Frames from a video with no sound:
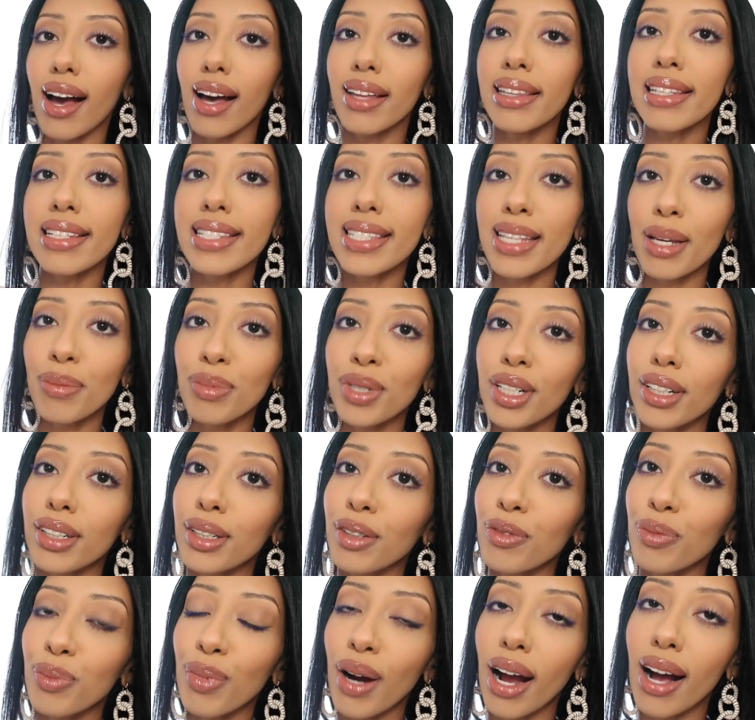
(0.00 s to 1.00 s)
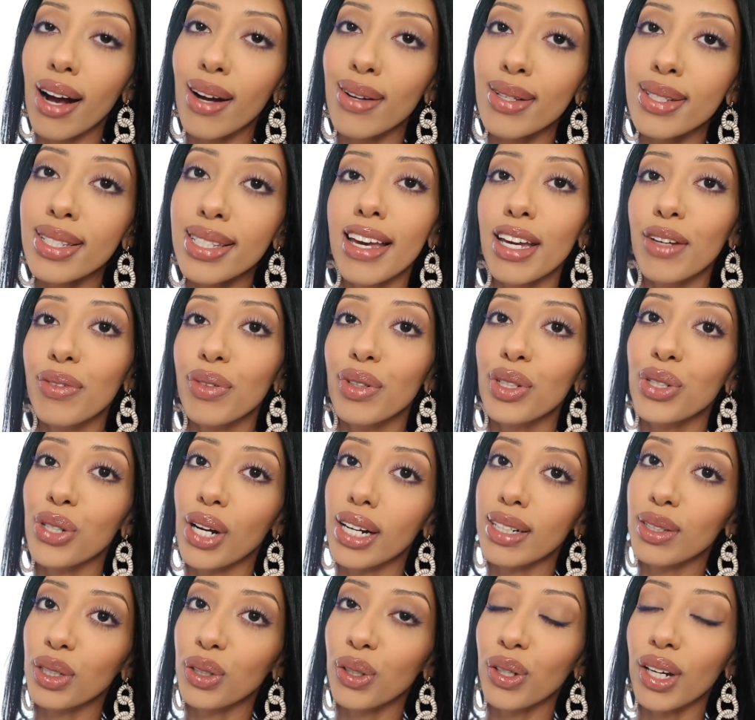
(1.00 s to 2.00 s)
On the subject of brows, if you're
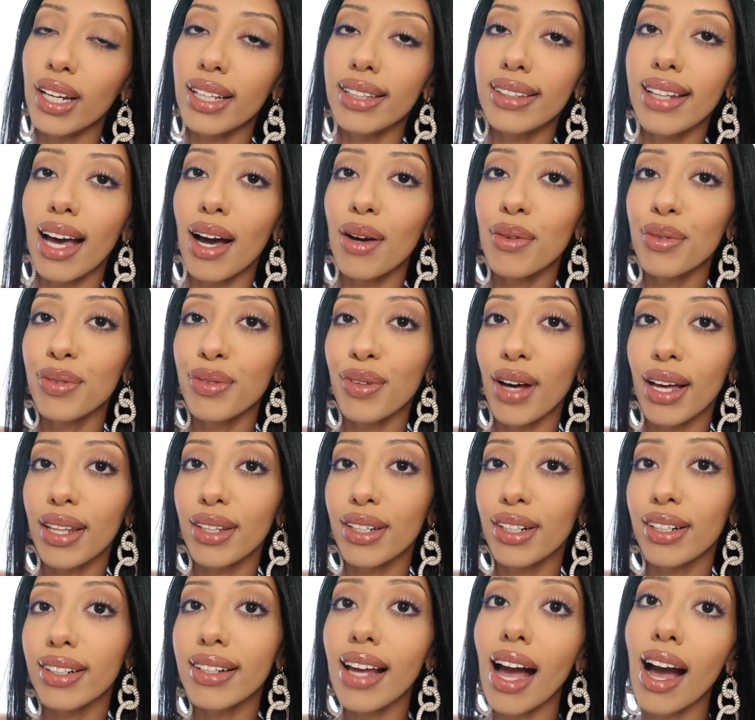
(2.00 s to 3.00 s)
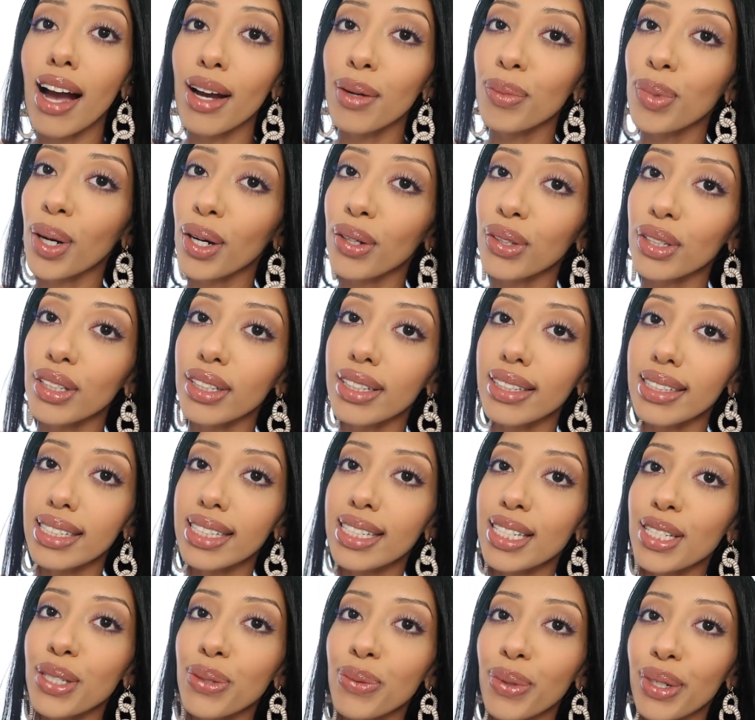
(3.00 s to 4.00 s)
trying to create that feathered eyebrow look,
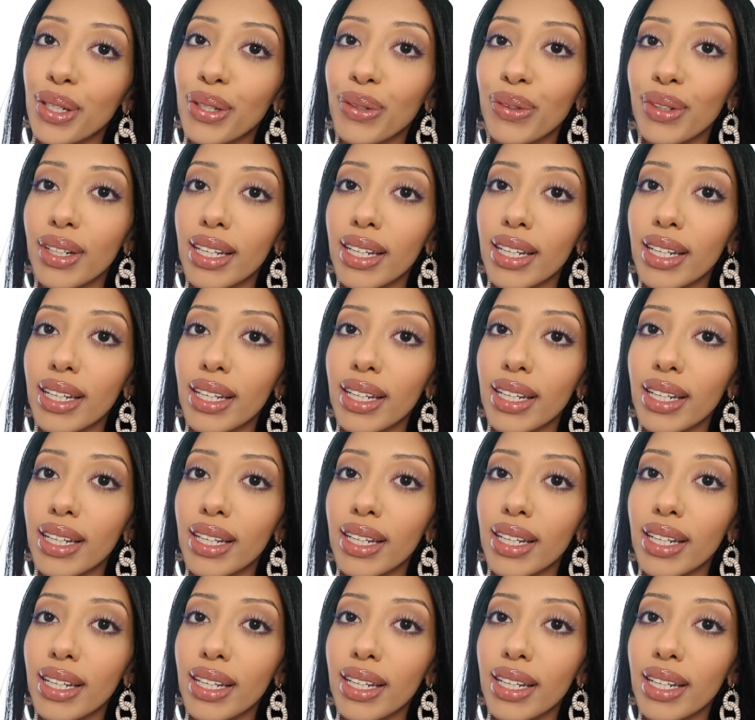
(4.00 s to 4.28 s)
this is what you